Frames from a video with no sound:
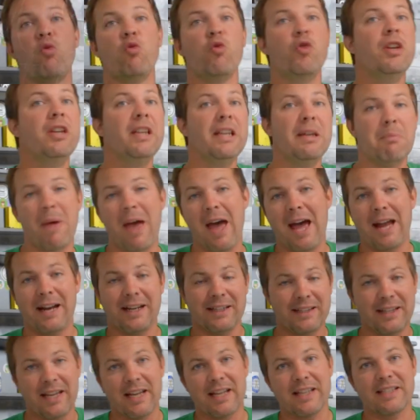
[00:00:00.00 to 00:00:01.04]
really bad
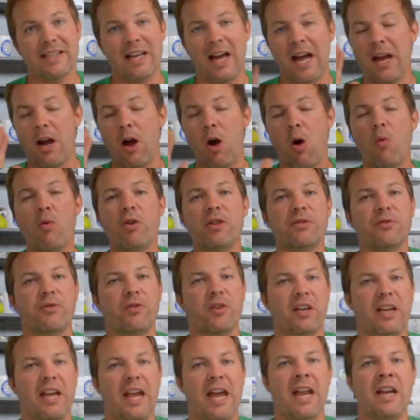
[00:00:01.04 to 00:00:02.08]
at this. I always
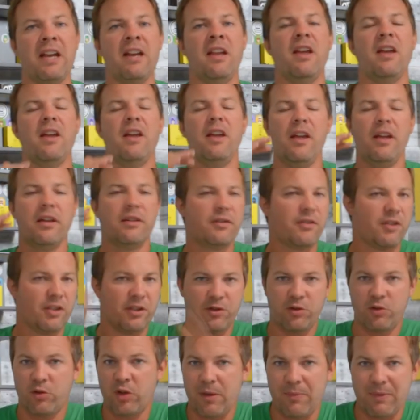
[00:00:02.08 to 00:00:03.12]
forget the
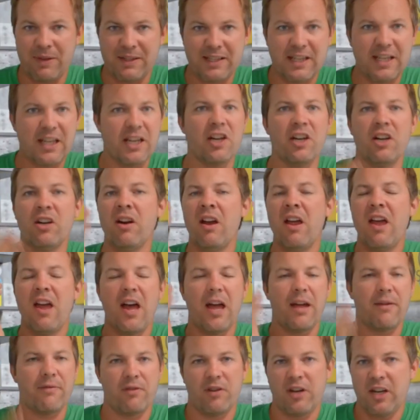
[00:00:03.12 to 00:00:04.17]
stream is here.
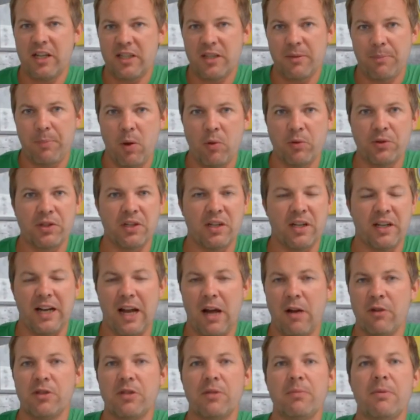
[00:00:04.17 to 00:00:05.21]
I forget to post an
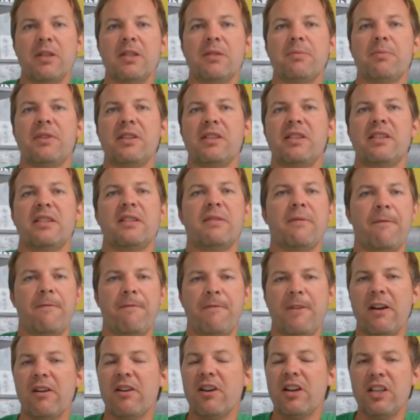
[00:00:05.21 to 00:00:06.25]
announcements, but this is a
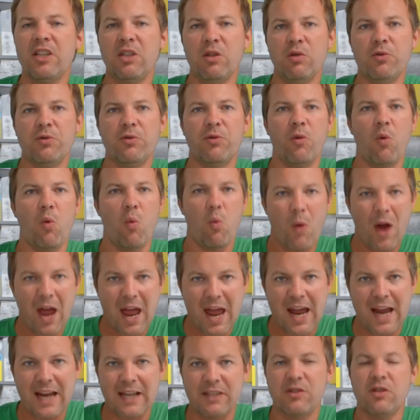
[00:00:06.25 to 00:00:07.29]
very useful
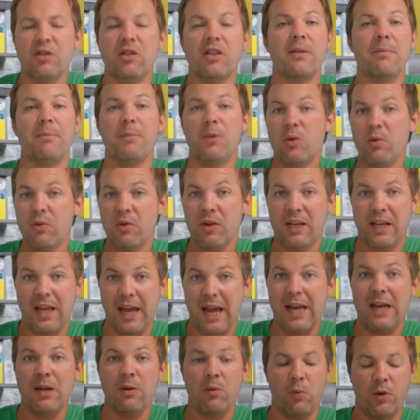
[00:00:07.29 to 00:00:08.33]
way to
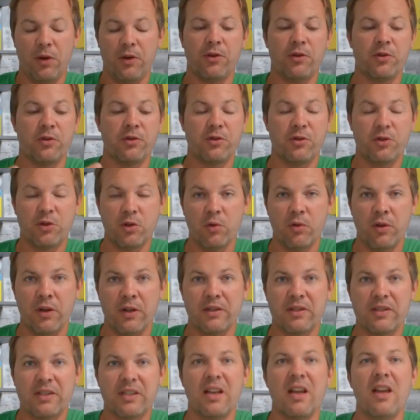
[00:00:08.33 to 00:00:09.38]
communicate with your
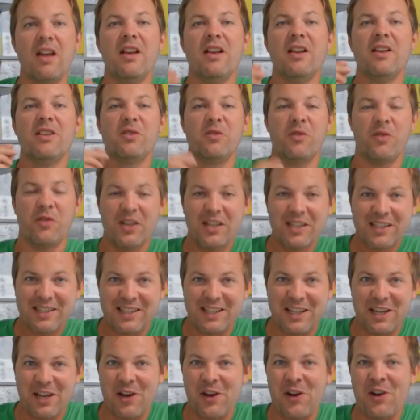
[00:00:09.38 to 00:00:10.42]
students. So this
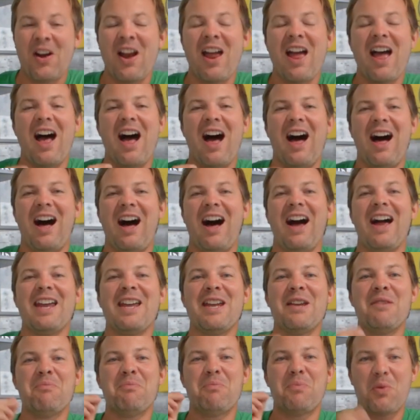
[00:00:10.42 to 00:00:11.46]
year, I
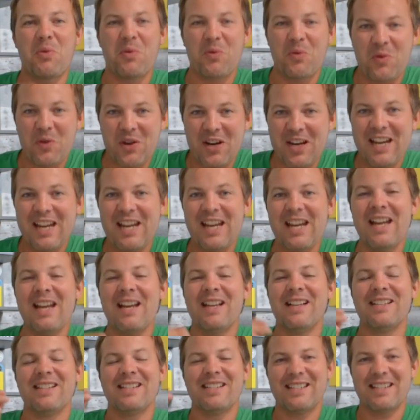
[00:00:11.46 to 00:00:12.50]
am
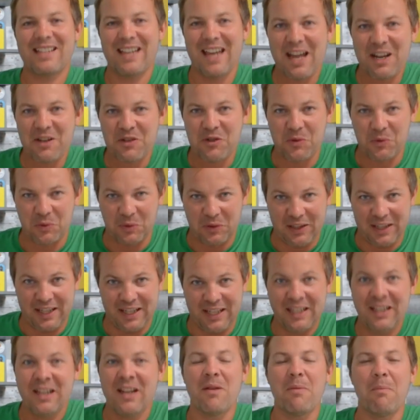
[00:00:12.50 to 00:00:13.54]

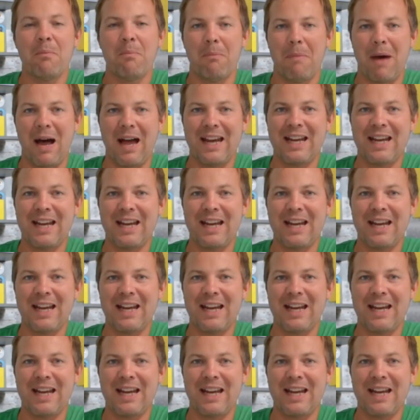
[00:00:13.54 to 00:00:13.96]
pre-scheduling my